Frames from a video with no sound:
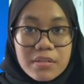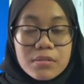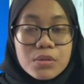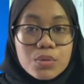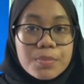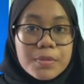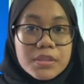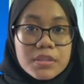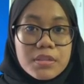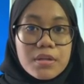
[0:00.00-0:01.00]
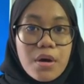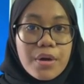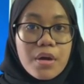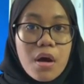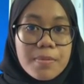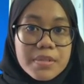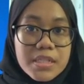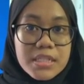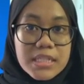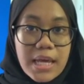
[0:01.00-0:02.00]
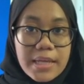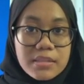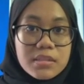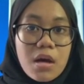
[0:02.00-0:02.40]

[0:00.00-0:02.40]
two persons on opposite sides